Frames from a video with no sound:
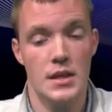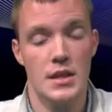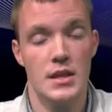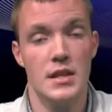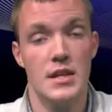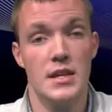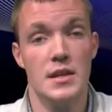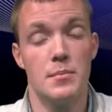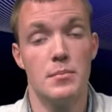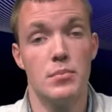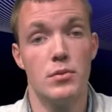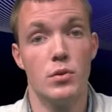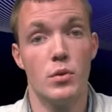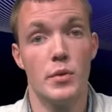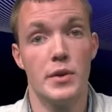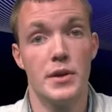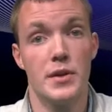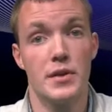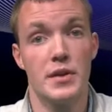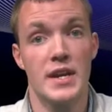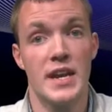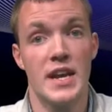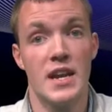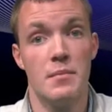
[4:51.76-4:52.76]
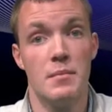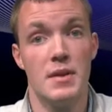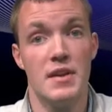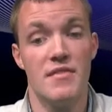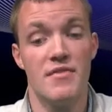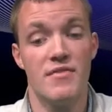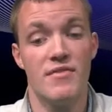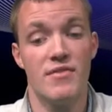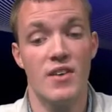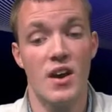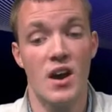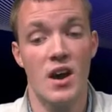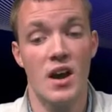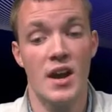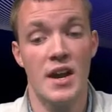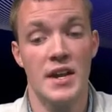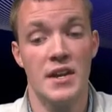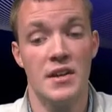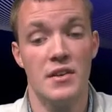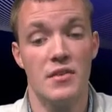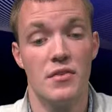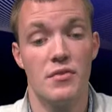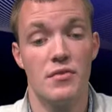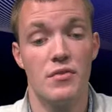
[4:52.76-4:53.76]
The employer can be
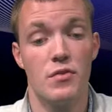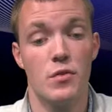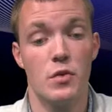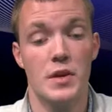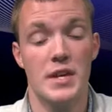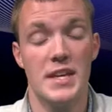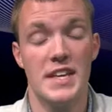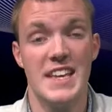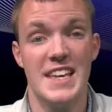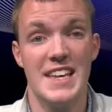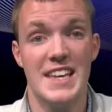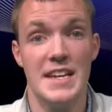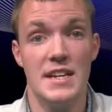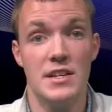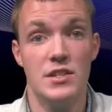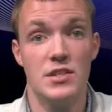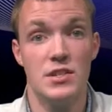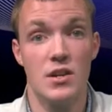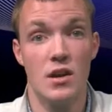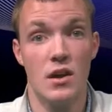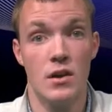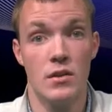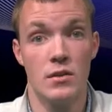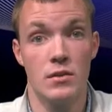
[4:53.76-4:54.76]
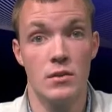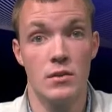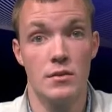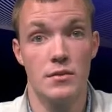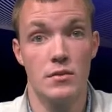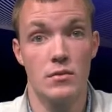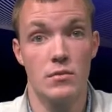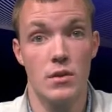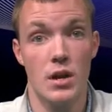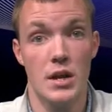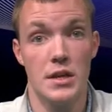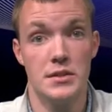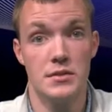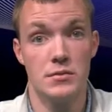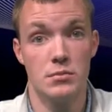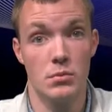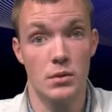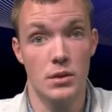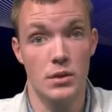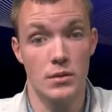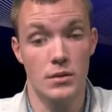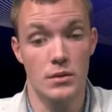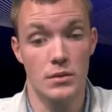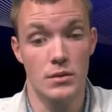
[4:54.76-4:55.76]
fined for each unauthorized
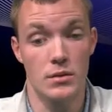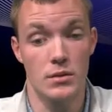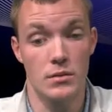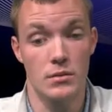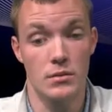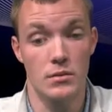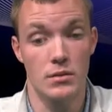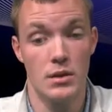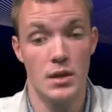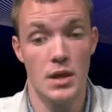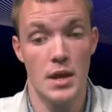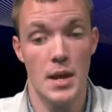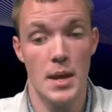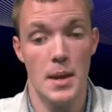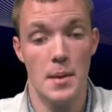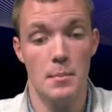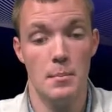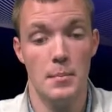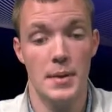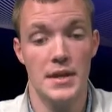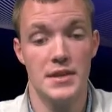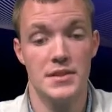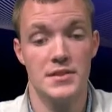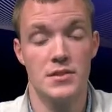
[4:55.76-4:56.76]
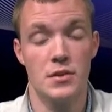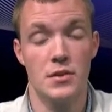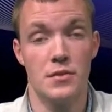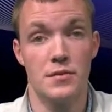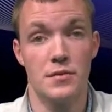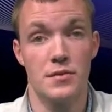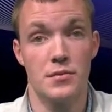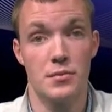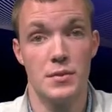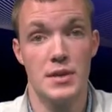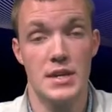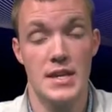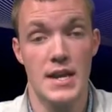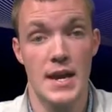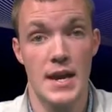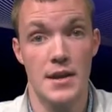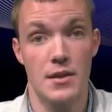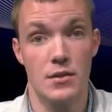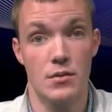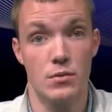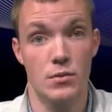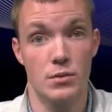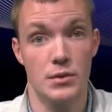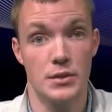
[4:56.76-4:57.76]
worker based on 3
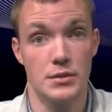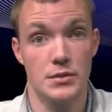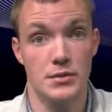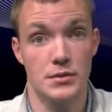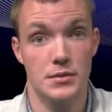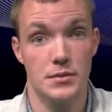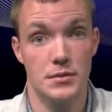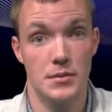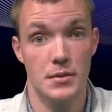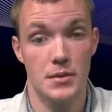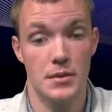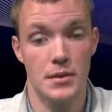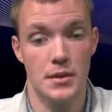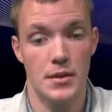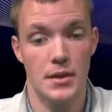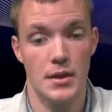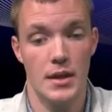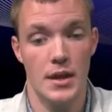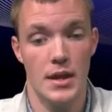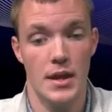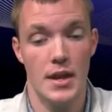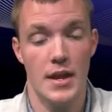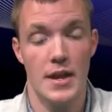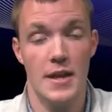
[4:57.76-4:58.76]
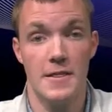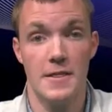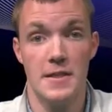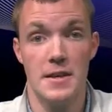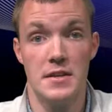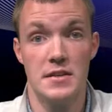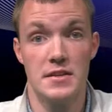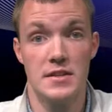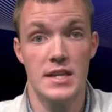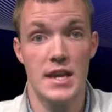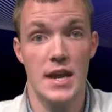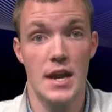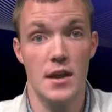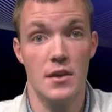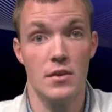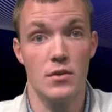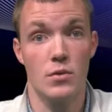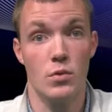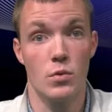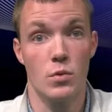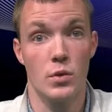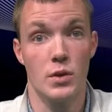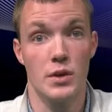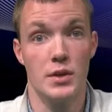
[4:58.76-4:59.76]
categories. These
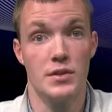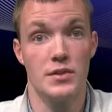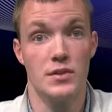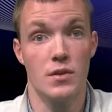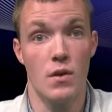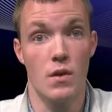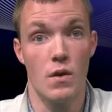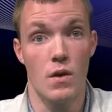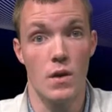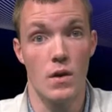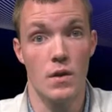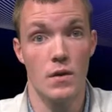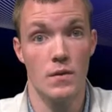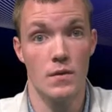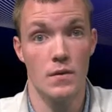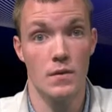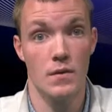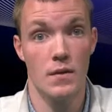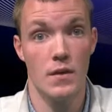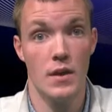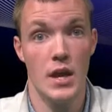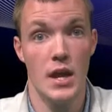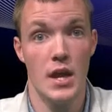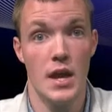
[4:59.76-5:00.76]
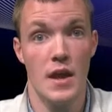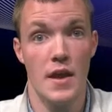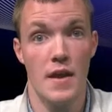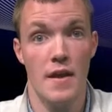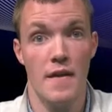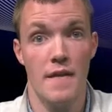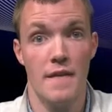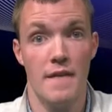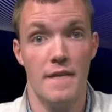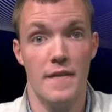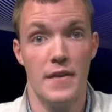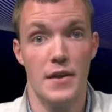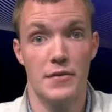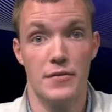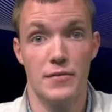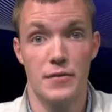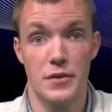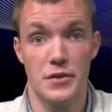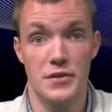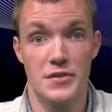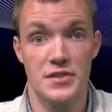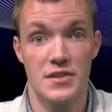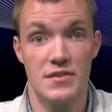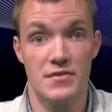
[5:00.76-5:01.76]
categories are the
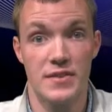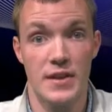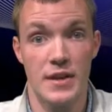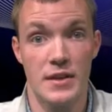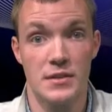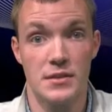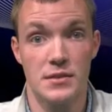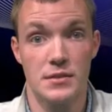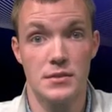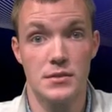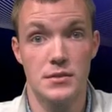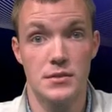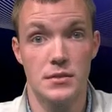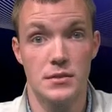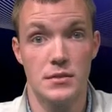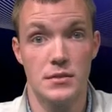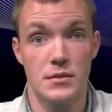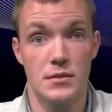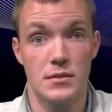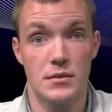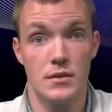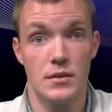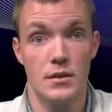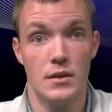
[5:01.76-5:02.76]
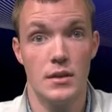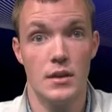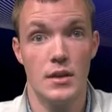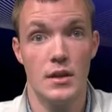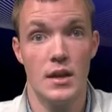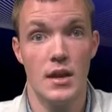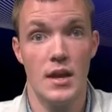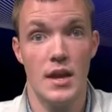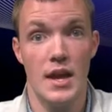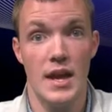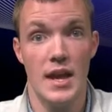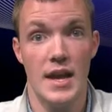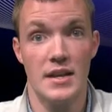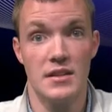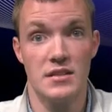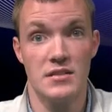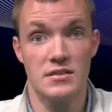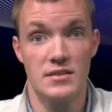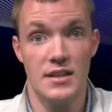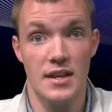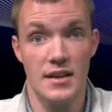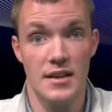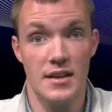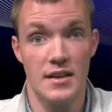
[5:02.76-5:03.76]
first offense, a
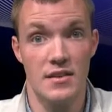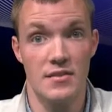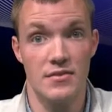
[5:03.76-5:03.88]
second